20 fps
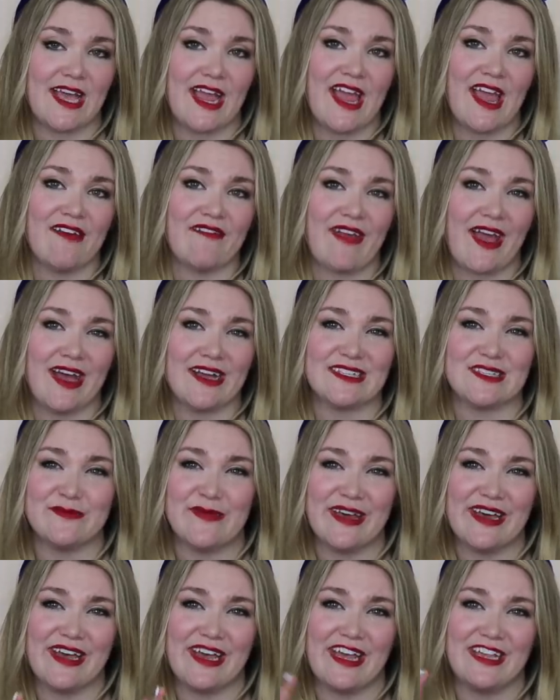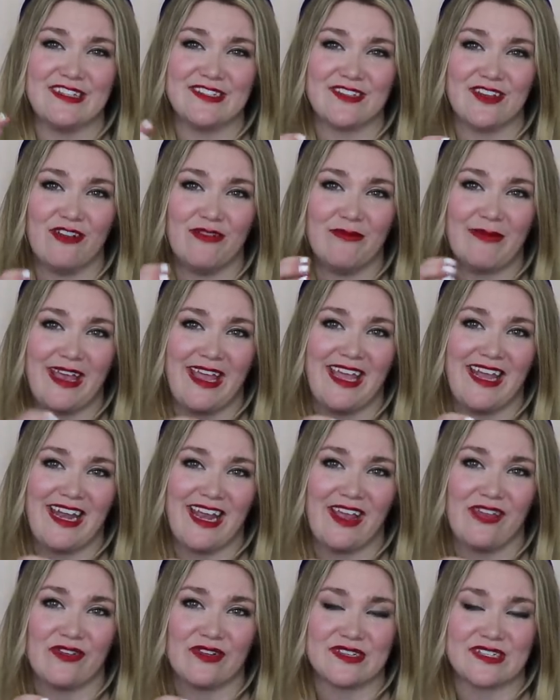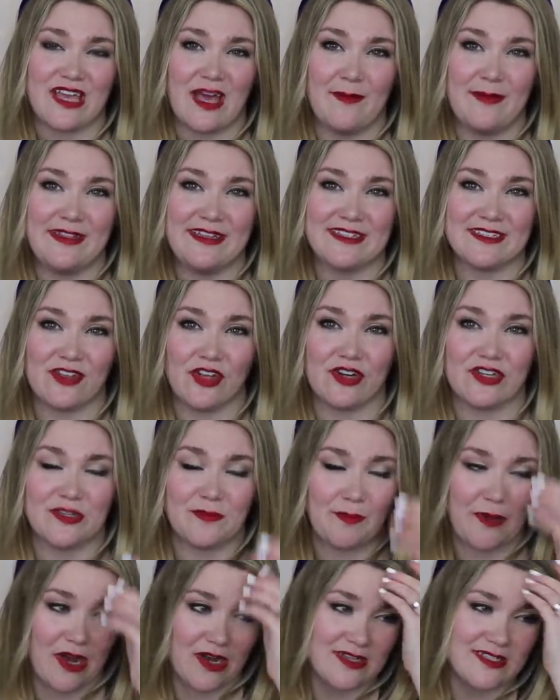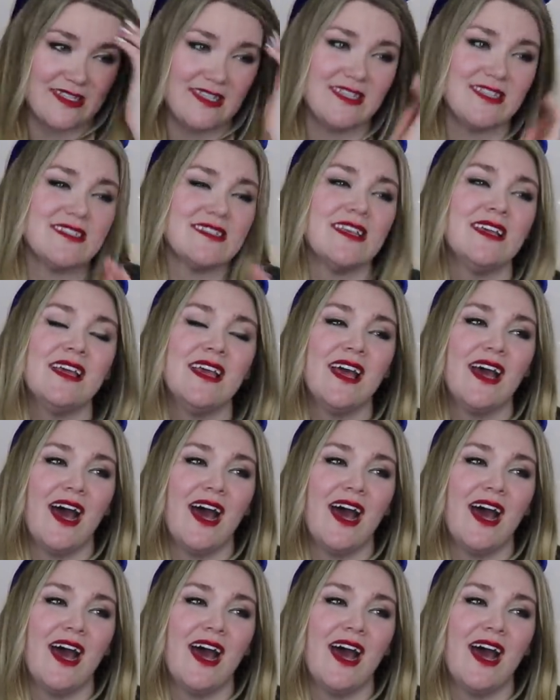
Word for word: I have asthma and so my inhalers come in these large boxes.